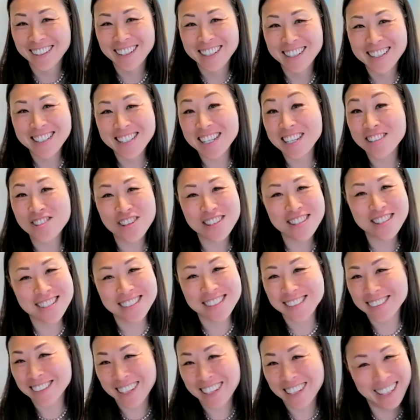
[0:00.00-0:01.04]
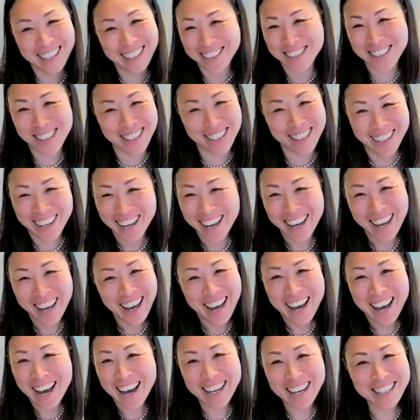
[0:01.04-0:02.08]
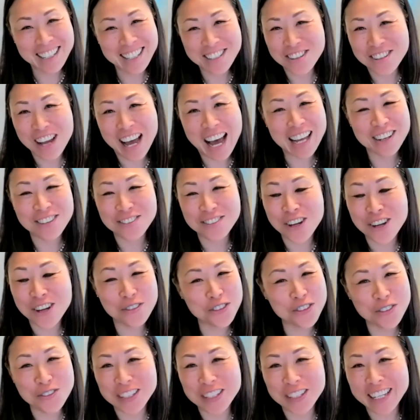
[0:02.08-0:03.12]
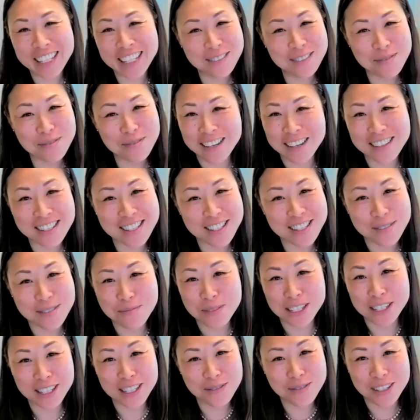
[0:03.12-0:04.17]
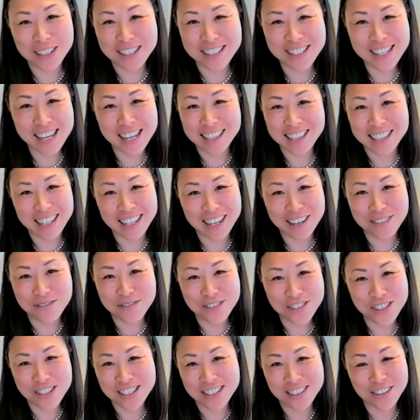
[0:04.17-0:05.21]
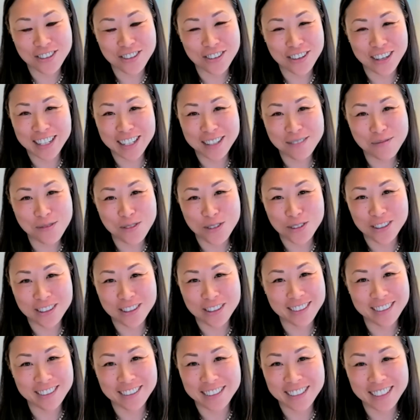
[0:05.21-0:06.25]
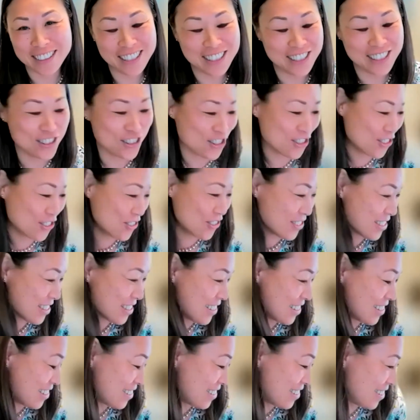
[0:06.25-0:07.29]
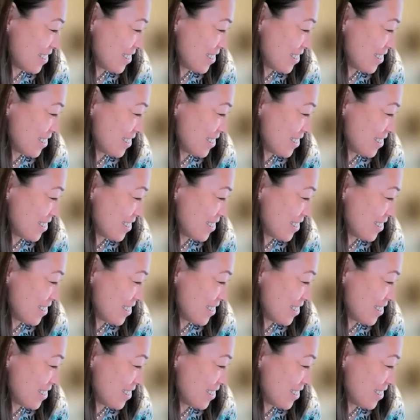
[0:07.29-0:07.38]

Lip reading: See, Justin, I don't know if you needed me on this committee, because I think I'm just creating more issues than...